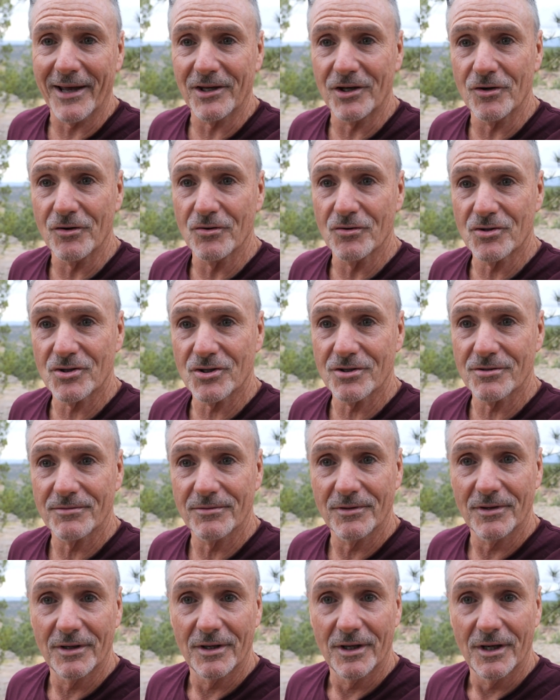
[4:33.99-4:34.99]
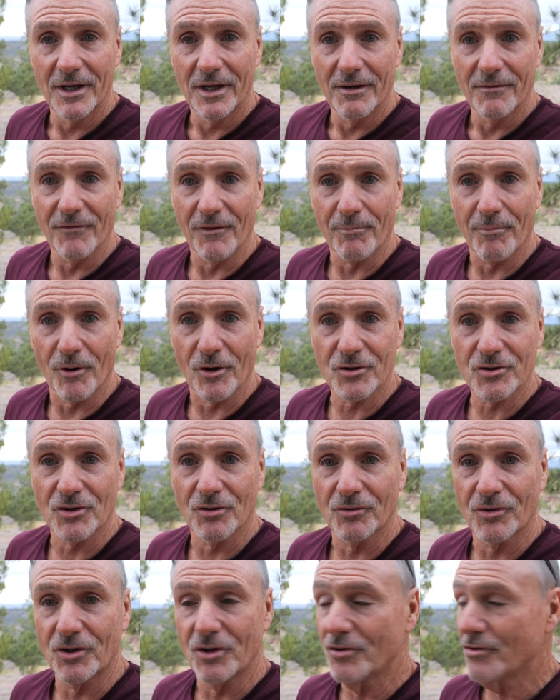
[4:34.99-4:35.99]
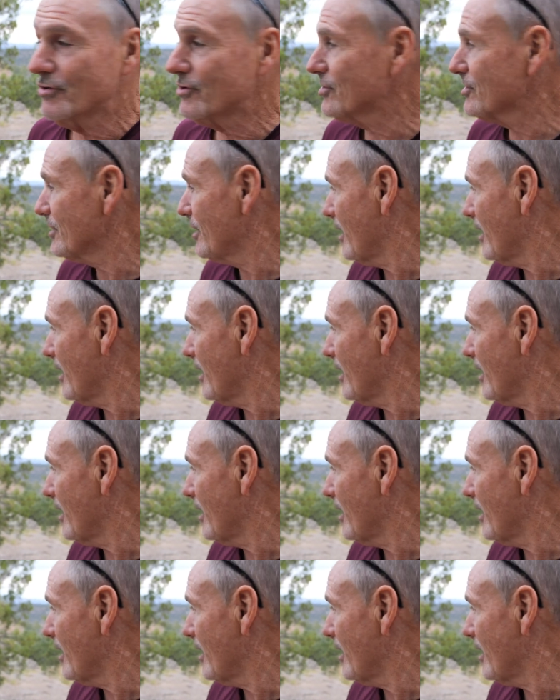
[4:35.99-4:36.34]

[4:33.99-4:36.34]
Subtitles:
use, for personal use.